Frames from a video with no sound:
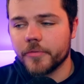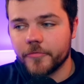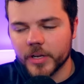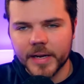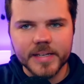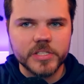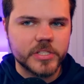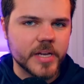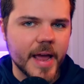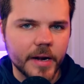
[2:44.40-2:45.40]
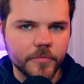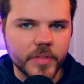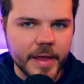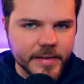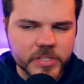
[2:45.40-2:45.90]
villainous side of
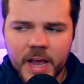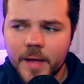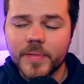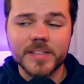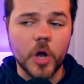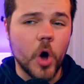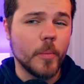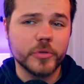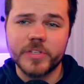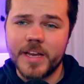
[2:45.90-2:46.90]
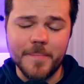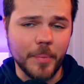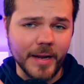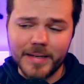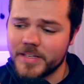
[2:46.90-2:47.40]
things, that's almost a
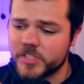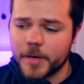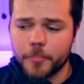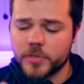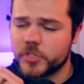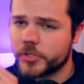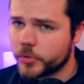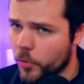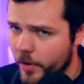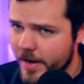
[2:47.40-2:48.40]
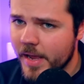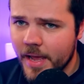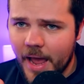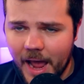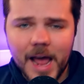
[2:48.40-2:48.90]
completely separate story
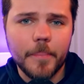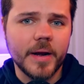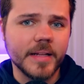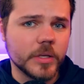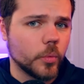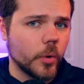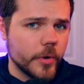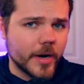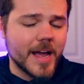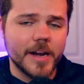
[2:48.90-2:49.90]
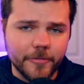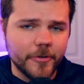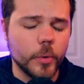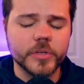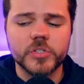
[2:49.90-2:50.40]
happening than what we were kind of
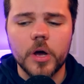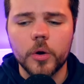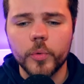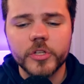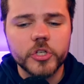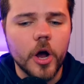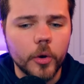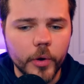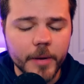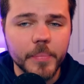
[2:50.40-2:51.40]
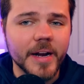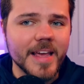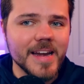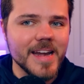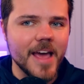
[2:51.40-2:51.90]
focused on with John Wick, but
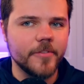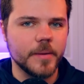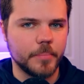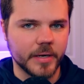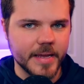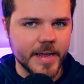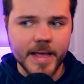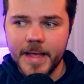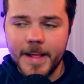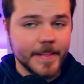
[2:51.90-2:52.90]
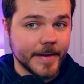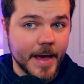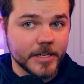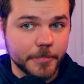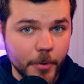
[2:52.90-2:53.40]
inevitably,
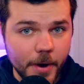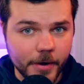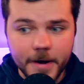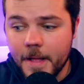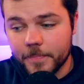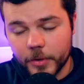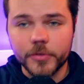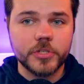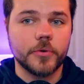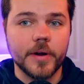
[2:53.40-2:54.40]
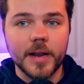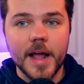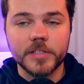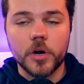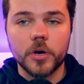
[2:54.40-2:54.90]
not a spoiler, those
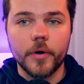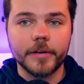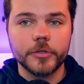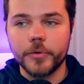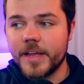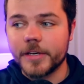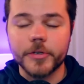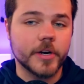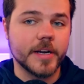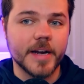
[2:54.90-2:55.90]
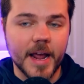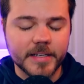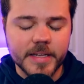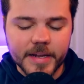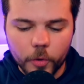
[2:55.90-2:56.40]
storylines are going to
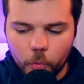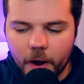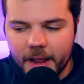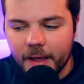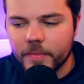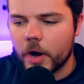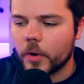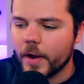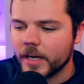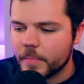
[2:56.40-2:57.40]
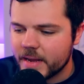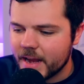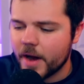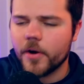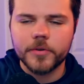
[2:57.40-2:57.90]
interconnect in a way, and there are going to be
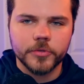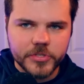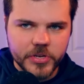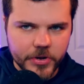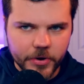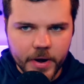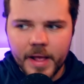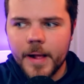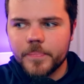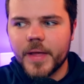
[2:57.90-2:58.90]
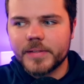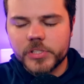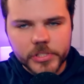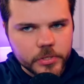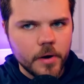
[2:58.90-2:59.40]
characters here that
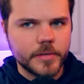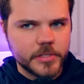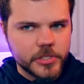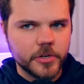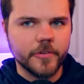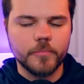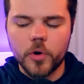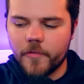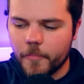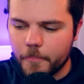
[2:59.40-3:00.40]
start to serve more of a